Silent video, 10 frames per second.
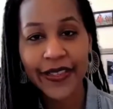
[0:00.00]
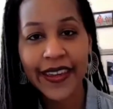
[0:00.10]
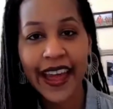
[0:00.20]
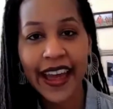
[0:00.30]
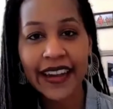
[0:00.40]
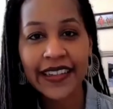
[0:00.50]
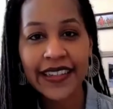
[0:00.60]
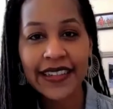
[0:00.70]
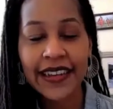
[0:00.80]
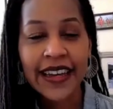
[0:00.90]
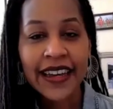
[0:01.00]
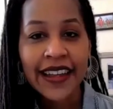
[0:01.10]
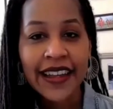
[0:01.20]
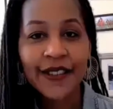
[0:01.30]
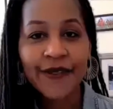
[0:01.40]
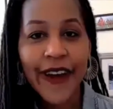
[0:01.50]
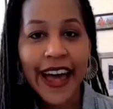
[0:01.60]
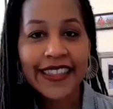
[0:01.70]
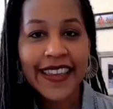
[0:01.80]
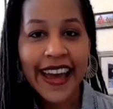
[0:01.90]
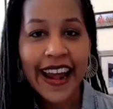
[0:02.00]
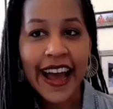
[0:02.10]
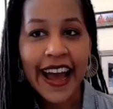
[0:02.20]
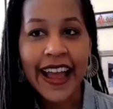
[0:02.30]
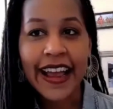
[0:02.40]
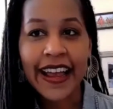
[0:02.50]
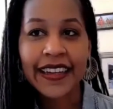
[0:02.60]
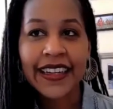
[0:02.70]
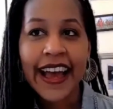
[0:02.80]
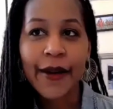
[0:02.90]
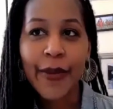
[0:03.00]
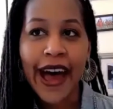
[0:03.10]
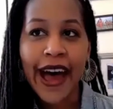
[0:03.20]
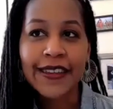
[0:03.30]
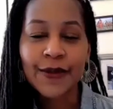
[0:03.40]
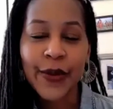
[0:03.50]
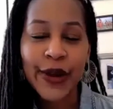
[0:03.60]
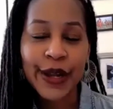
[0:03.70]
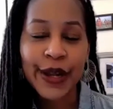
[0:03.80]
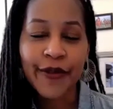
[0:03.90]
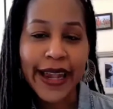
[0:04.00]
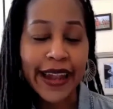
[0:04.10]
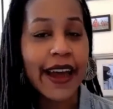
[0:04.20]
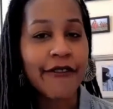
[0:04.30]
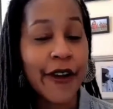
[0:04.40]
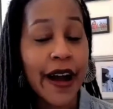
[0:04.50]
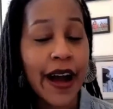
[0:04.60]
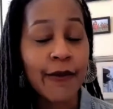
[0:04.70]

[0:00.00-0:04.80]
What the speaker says: And the fact that I am at this point of my life where I'm